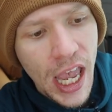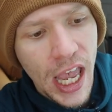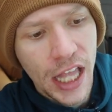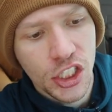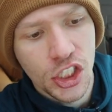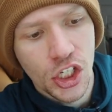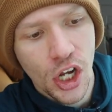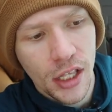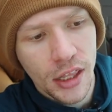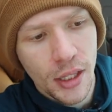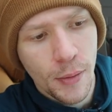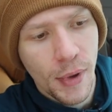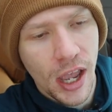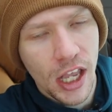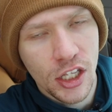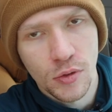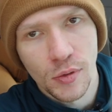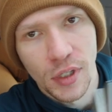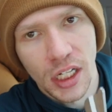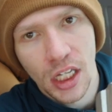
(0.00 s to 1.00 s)
it's not the
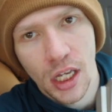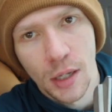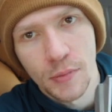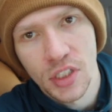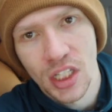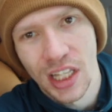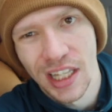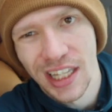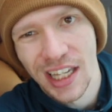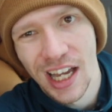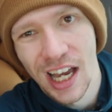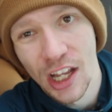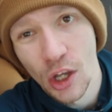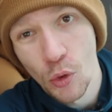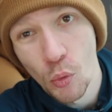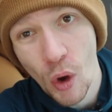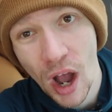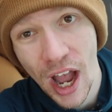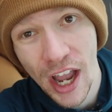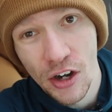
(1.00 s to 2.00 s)
best when it comes to like
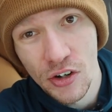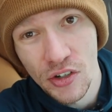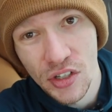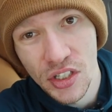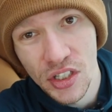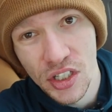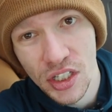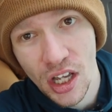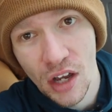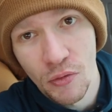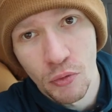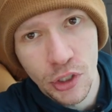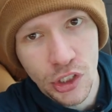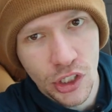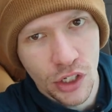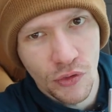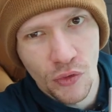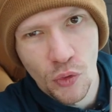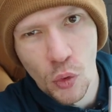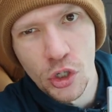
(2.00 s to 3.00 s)
cutting wires and stuff, which
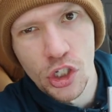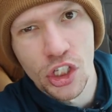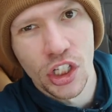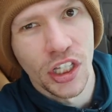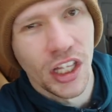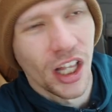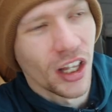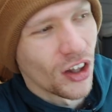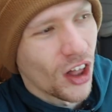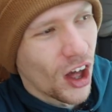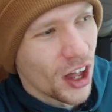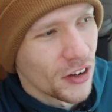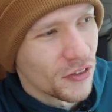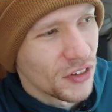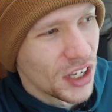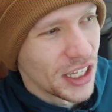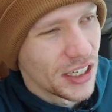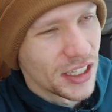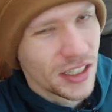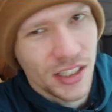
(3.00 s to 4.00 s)
unfortunately a lot of
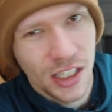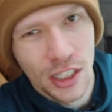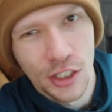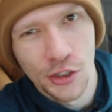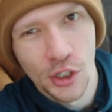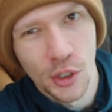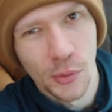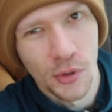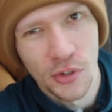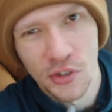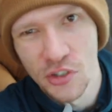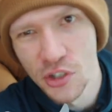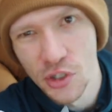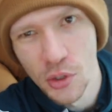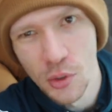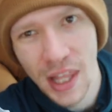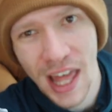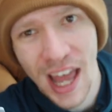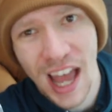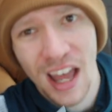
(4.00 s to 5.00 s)
E D C tubers
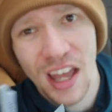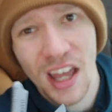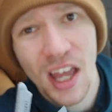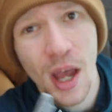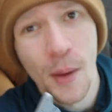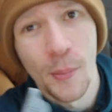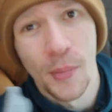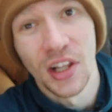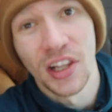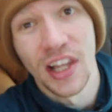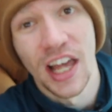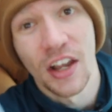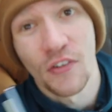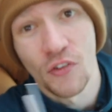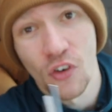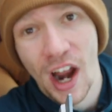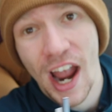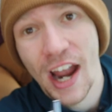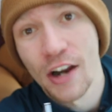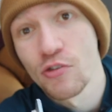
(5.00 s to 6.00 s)
do that. But like
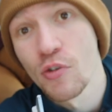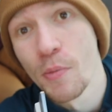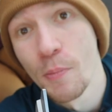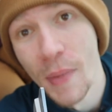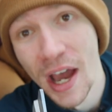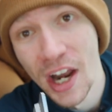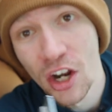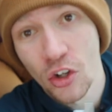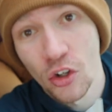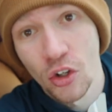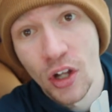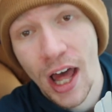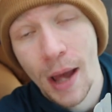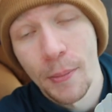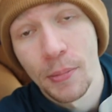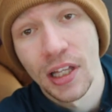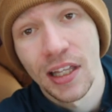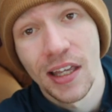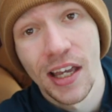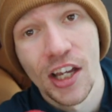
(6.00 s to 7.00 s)
for actual medical
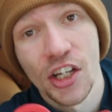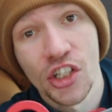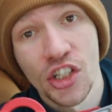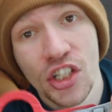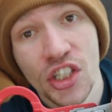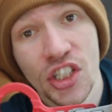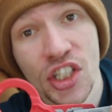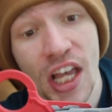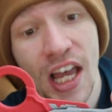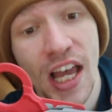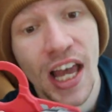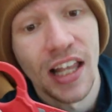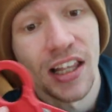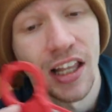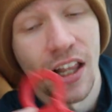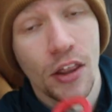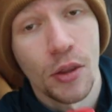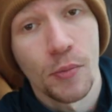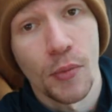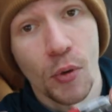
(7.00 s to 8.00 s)
applications, the
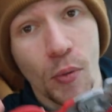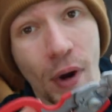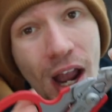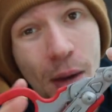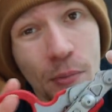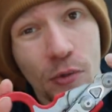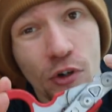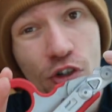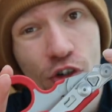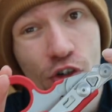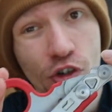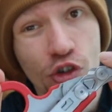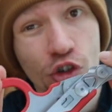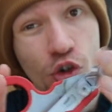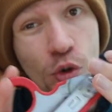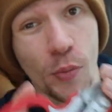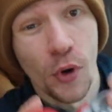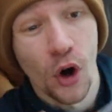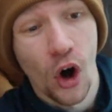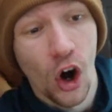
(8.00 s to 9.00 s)
Leatherman Raptors are
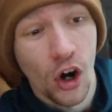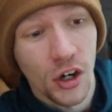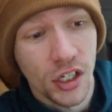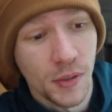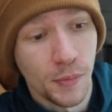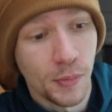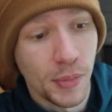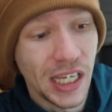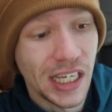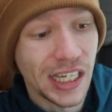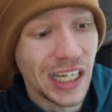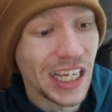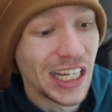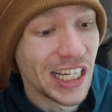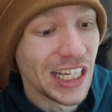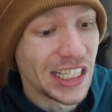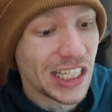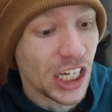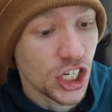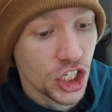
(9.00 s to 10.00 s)
super hard to beat. In
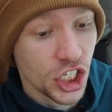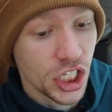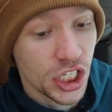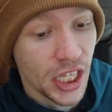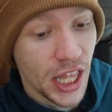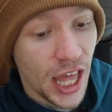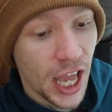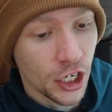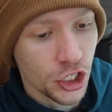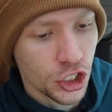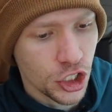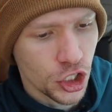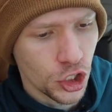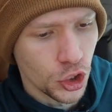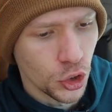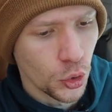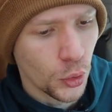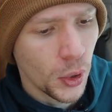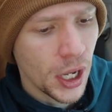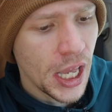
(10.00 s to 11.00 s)
addition to that
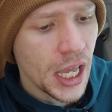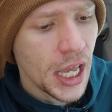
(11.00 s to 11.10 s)
too,